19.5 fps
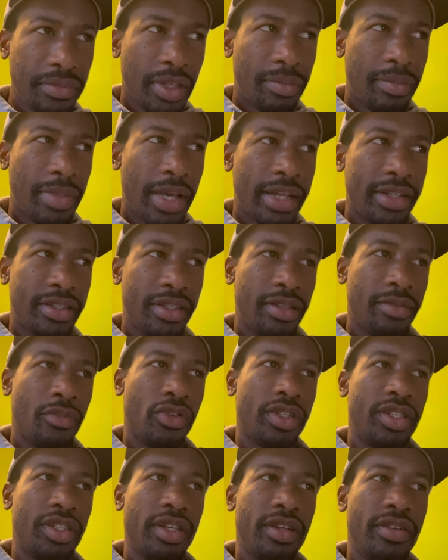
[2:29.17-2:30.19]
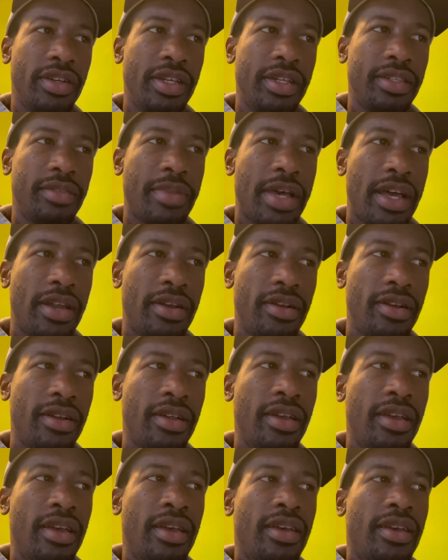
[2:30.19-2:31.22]
back to the more serious matter,
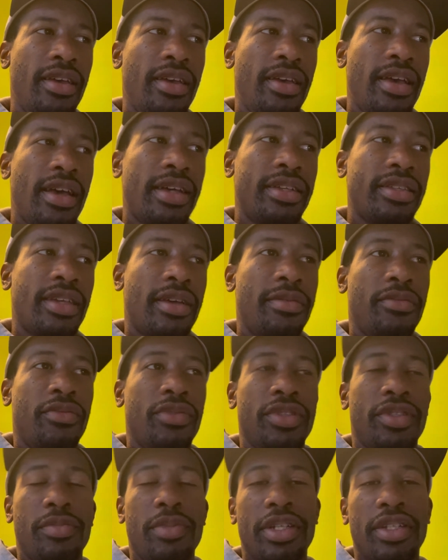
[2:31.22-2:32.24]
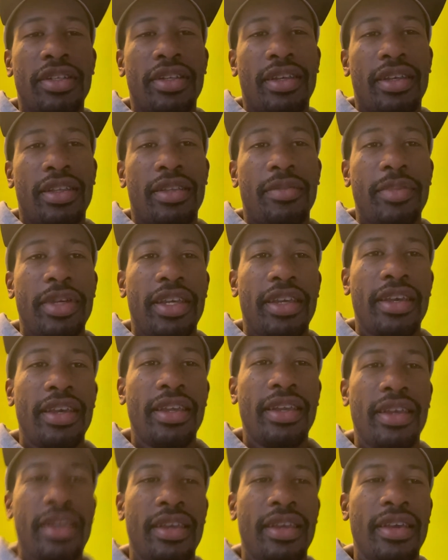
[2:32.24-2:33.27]
as I was mentioning in the
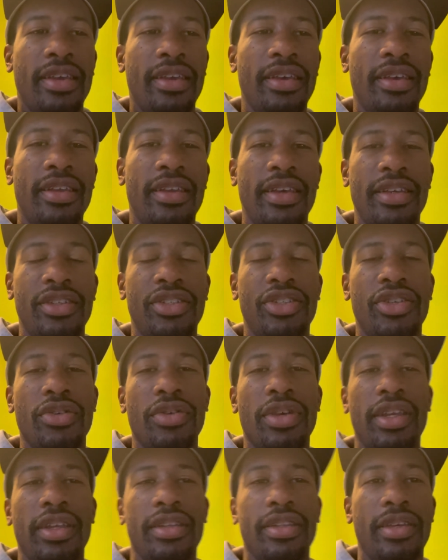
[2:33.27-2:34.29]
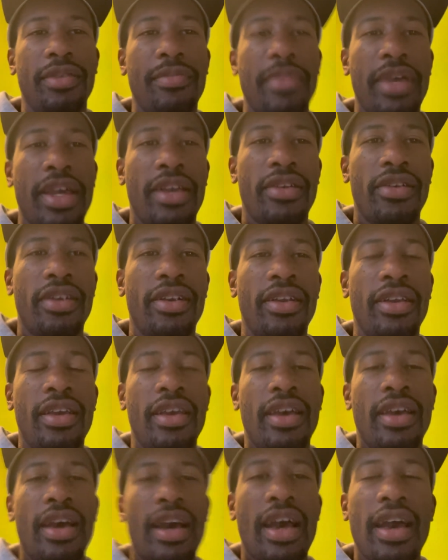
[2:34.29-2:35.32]
beginning in a jokingly manner,
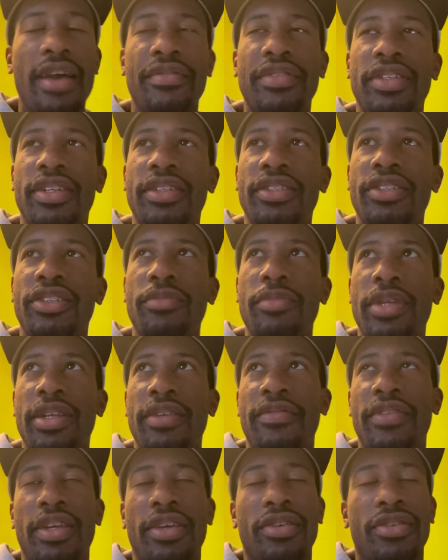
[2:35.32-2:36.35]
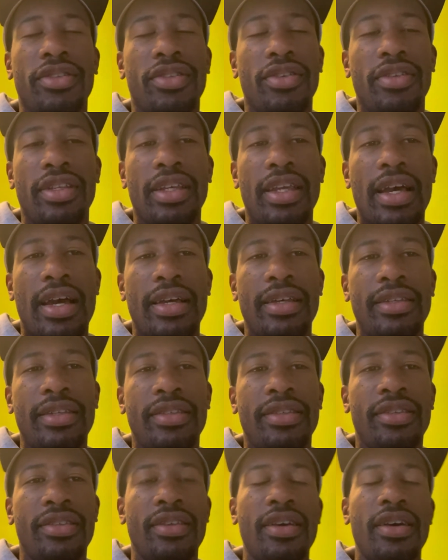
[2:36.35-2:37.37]
I haven't done too many videos on the
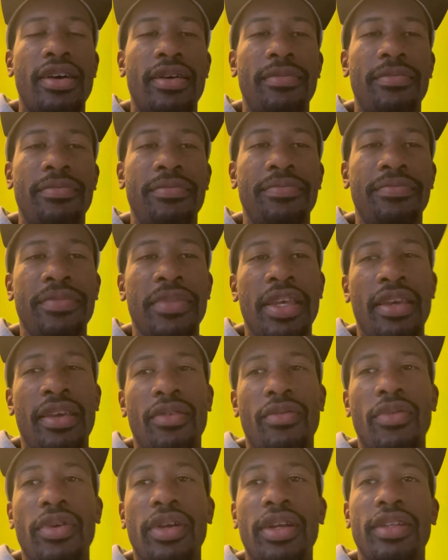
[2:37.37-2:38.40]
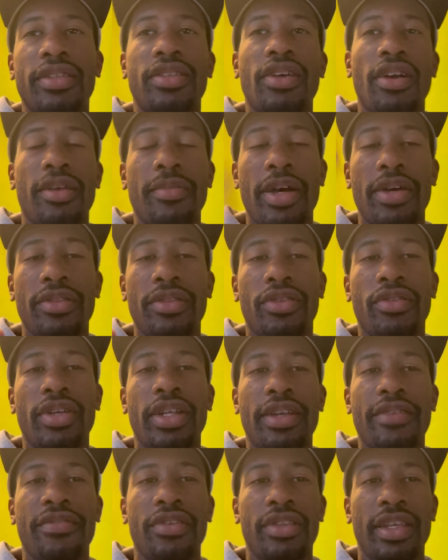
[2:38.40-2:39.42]
guys. We're going to talk about three
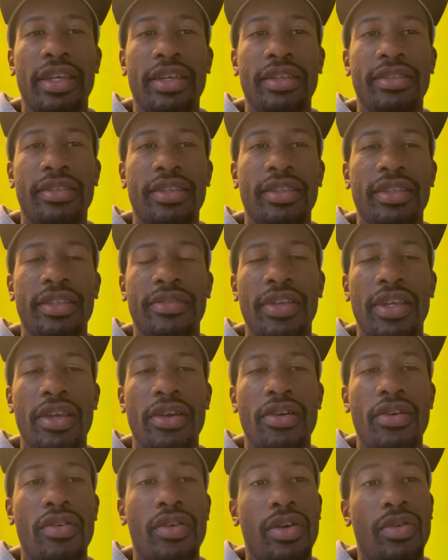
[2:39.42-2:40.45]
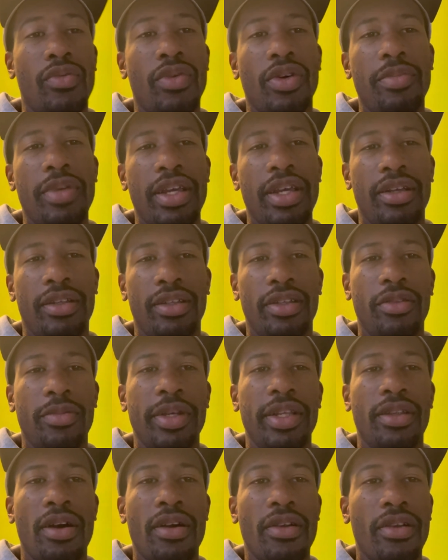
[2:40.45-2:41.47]
different things in this video. It will be a little bit
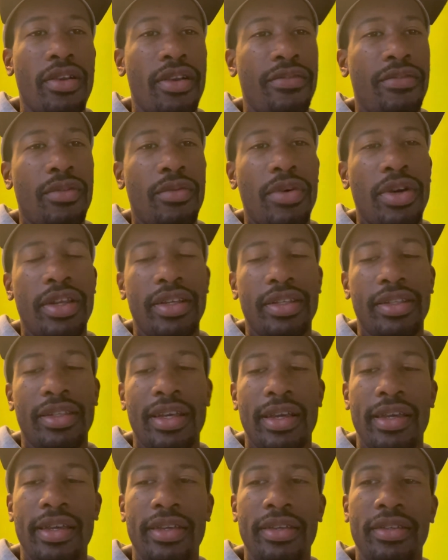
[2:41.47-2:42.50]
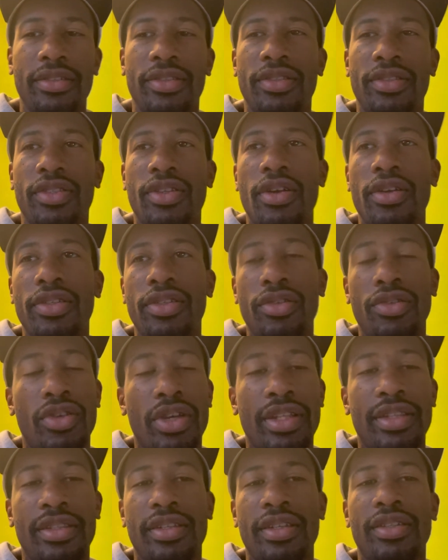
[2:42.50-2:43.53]
longer of a one as I start to
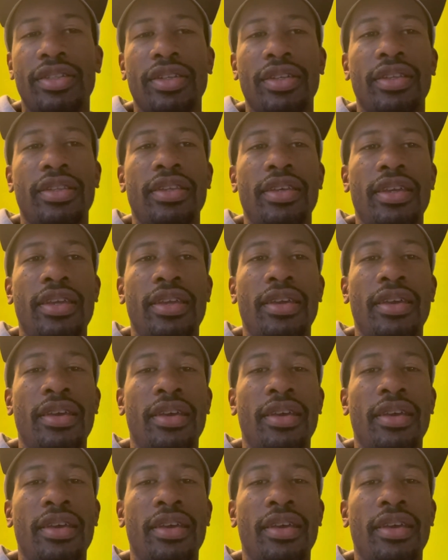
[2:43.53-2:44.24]
transition the